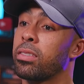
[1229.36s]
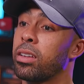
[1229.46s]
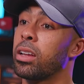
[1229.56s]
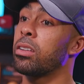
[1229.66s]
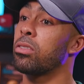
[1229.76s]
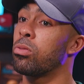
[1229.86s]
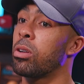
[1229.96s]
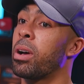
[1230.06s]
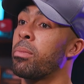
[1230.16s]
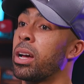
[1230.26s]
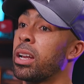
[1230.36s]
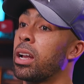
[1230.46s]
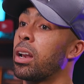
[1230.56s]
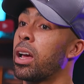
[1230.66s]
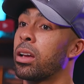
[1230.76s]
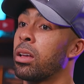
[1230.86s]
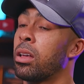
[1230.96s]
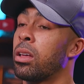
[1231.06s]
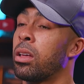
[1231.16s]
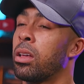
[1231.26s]
if I sit and talk about my nan, like,
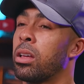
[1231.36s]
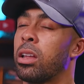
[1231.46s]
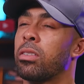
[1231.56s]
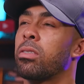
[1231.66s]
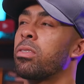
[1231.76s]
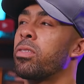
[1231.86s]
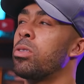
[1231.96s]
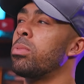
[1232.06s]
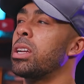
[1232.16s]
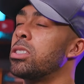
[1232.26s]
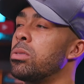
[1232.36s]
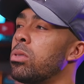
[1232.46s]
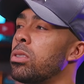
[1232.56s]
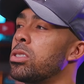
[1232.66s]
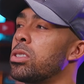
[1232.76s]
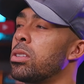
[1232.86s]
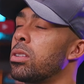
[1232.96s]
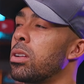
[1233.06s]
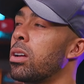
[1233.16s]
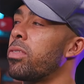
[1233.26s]
there's this film that she
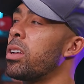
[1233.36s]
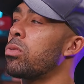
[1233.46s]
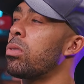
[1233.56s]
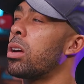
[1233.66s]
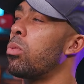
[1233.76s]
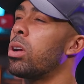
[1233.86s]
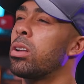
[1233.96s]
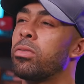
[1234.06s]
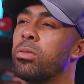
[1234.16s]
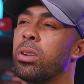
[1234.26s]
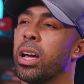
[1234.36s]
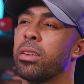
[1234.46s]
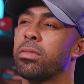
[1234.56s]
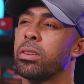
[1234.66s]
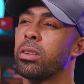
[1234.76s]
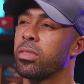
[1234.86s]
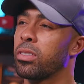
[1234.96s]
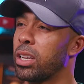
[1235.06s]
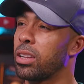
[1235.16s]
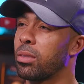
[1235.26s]
watched. I think it's called, like, A Wonderful Life. I don't know
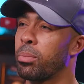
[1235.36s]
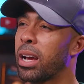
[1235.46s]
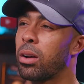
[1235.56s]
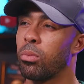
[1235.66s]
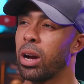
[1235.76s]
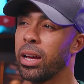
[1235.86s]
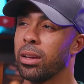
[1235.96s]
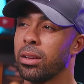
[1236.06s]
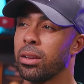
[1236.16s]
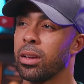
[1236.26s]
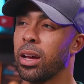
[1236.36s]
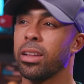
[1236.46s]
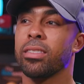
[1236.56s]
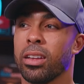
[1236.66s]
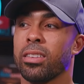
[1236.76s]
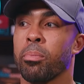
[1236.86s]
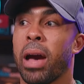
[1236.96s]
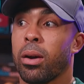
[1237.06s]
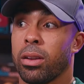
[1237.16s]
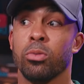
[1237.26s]
if you've seen it. It's in black and white. And it's
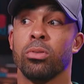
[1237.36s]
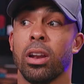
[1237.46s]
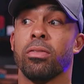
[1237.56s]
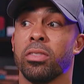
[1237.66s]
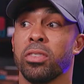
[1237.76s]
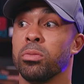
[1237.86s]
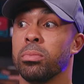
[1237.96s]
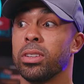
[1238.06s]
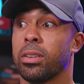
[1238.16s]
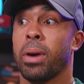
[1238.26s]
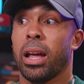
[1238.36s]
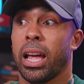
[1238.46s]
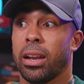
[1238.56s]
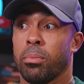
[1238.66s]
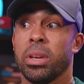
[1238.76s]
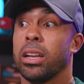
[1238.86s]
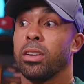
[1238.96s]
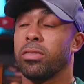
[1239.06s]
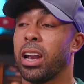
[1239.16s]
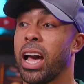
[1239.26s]
about, you'd love the film. Yeah, it's about, like, the
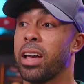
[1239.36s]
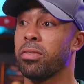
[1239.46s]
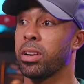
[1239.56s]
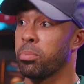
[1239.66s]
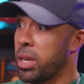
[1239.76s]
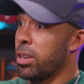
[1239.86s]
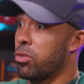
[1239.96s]
meaning of life and